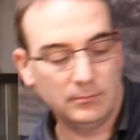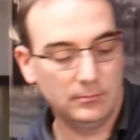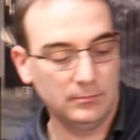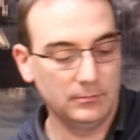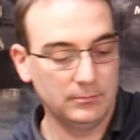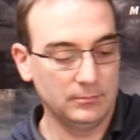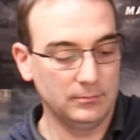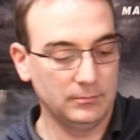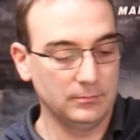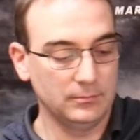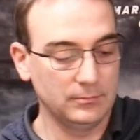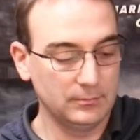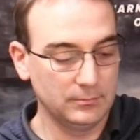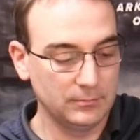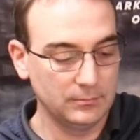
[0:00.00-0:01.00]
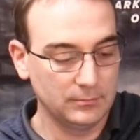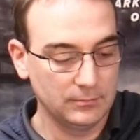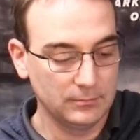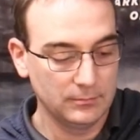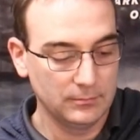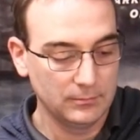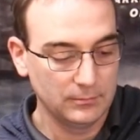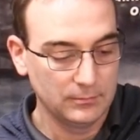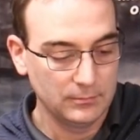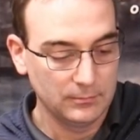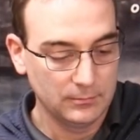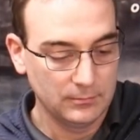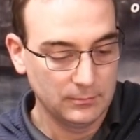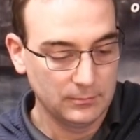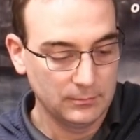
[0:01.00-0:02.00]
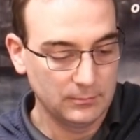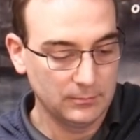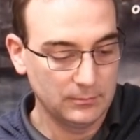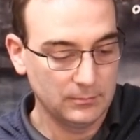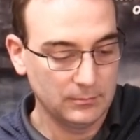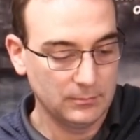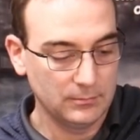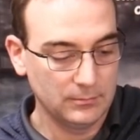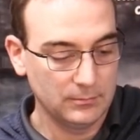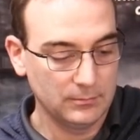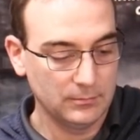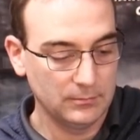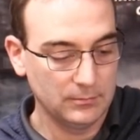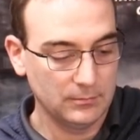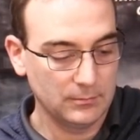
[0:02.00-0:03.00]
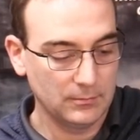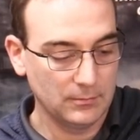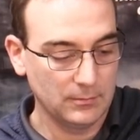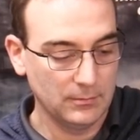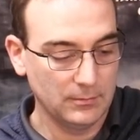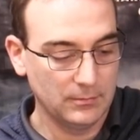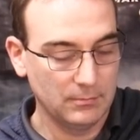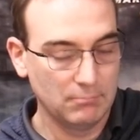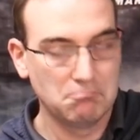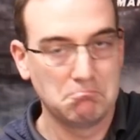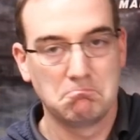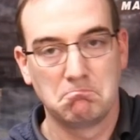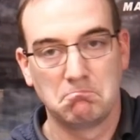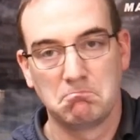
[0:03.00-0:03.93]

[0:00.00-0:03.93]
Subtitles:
The person shown says nothing.